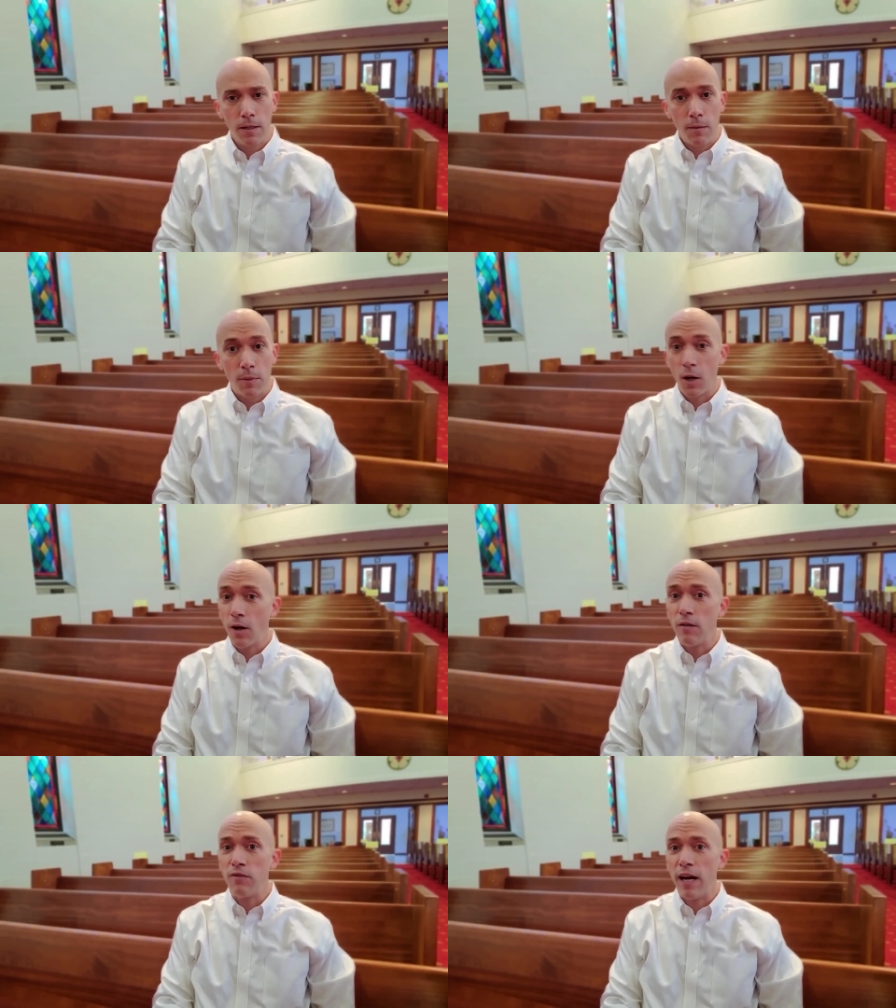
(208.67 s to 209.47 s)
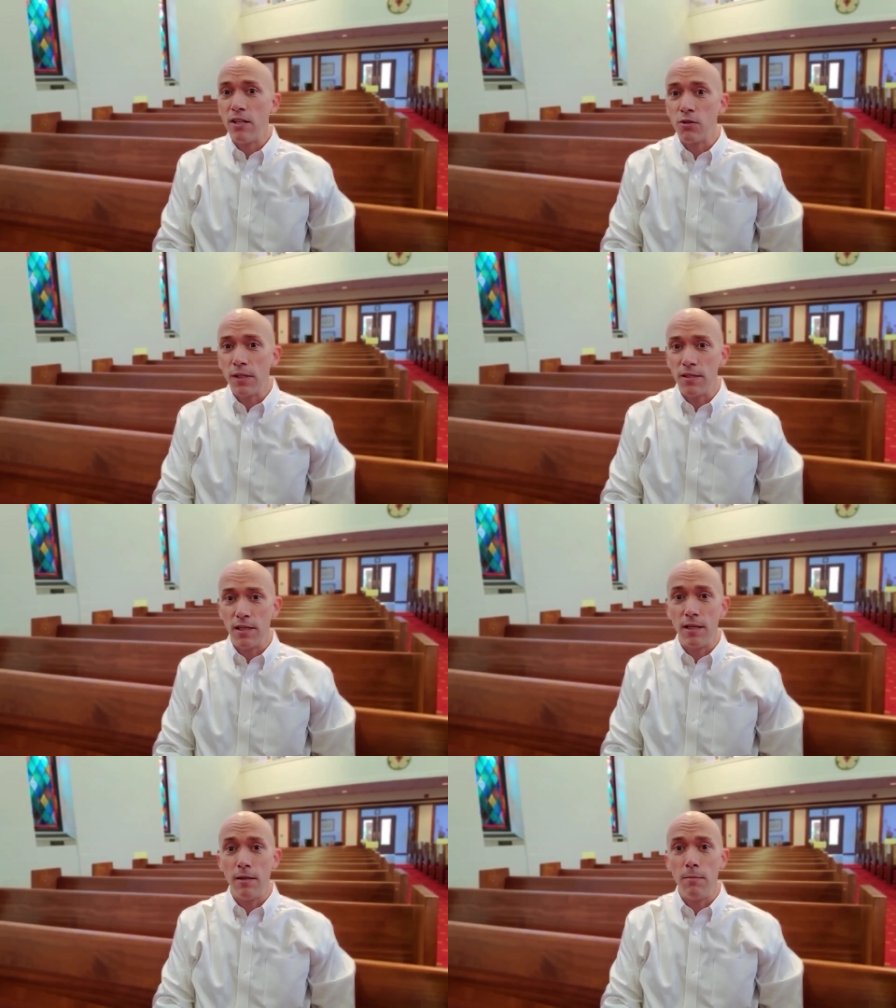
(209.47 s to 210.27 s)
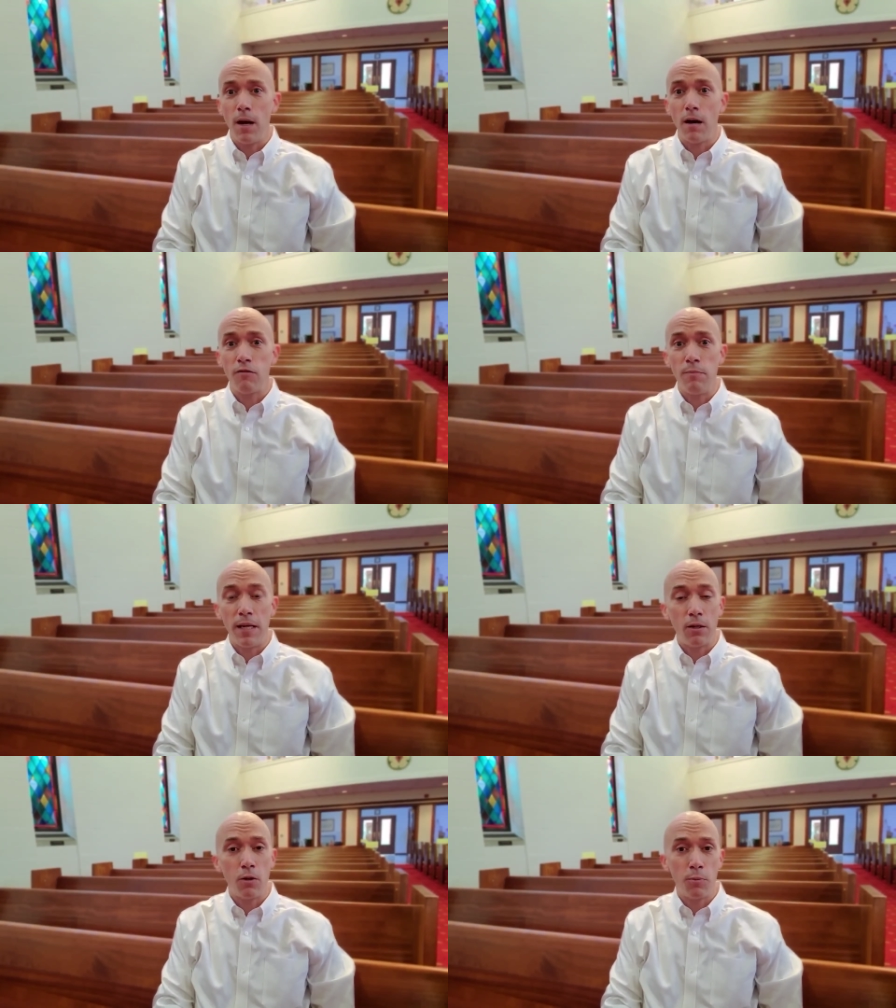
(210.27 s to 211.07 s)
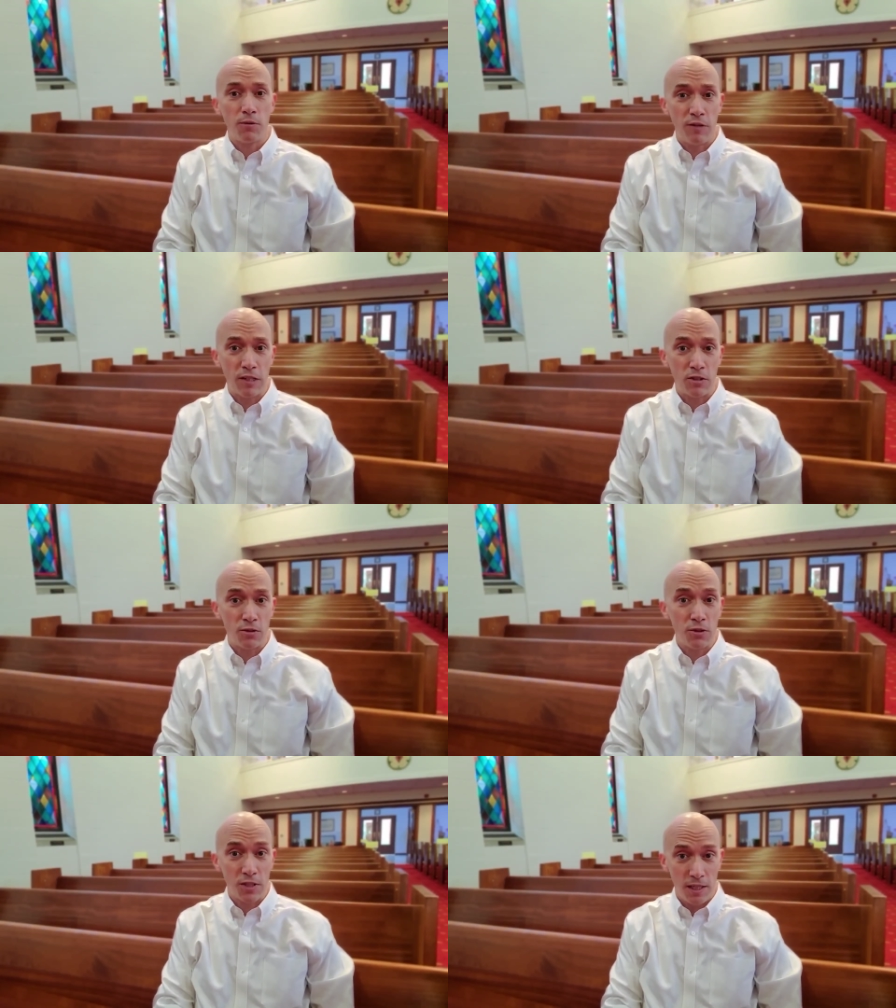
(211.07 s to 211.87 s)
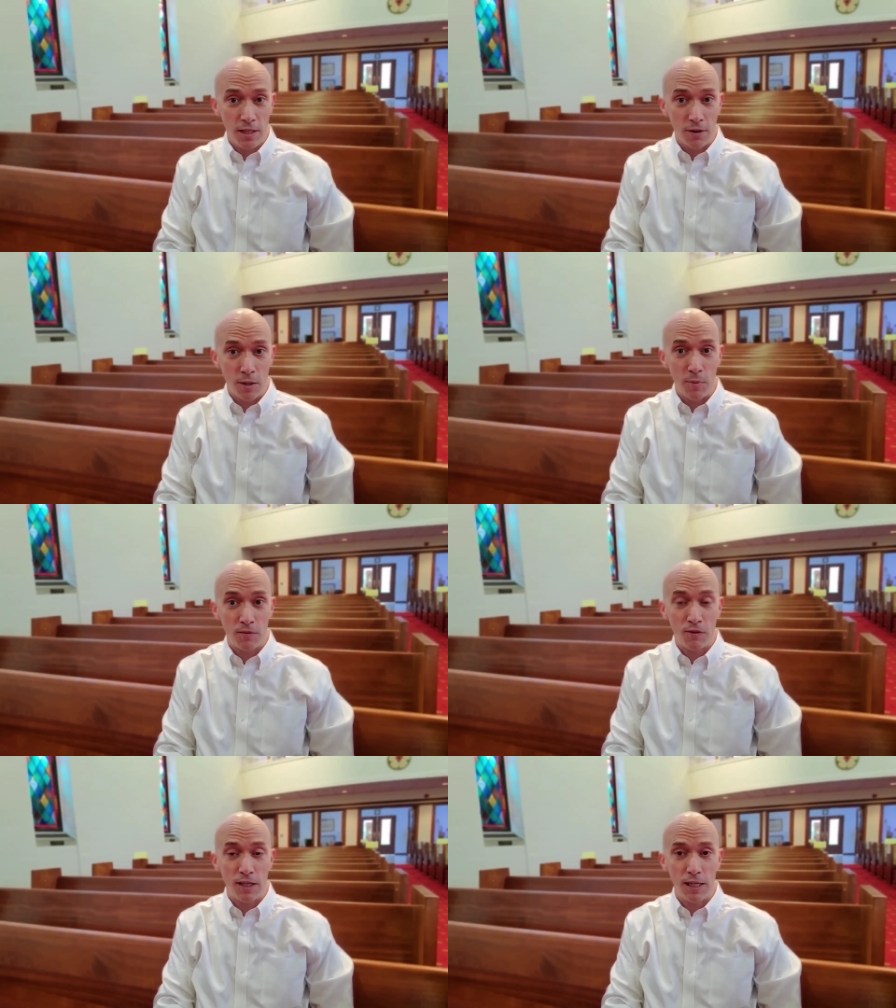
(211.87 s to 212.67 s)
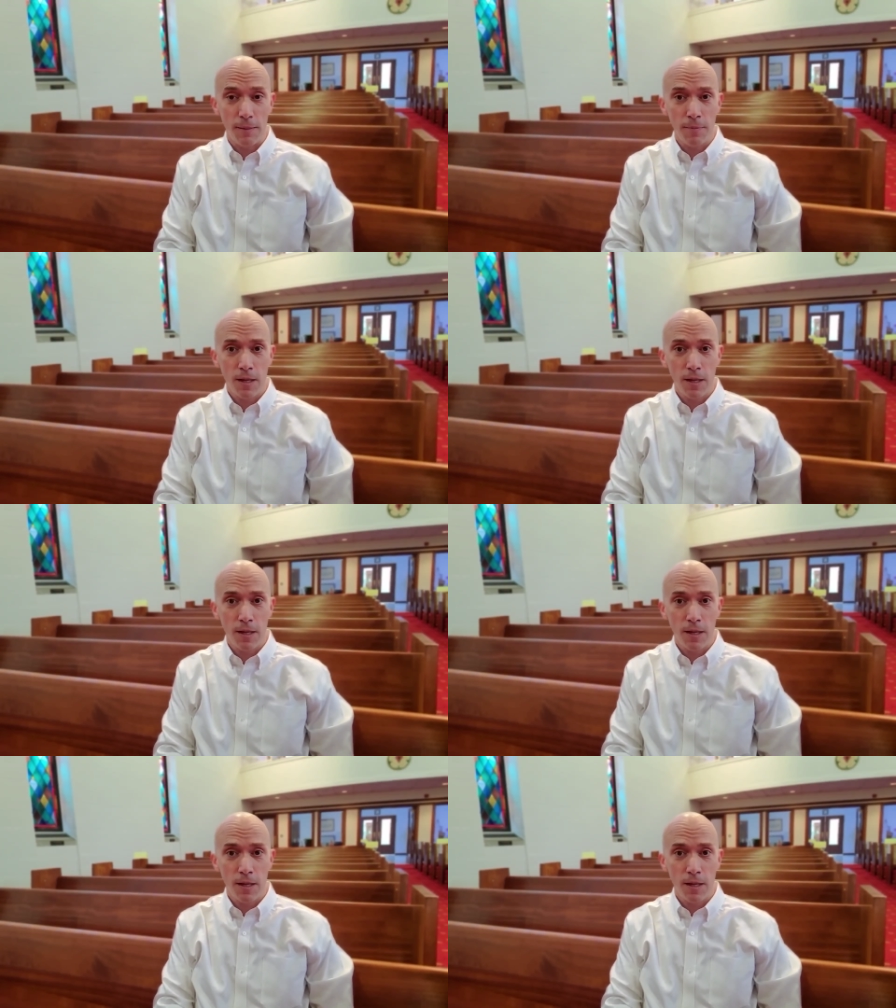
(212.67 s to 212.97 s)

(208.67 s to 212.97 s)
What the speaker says: But our advisory team of medical professionals here at Epiphany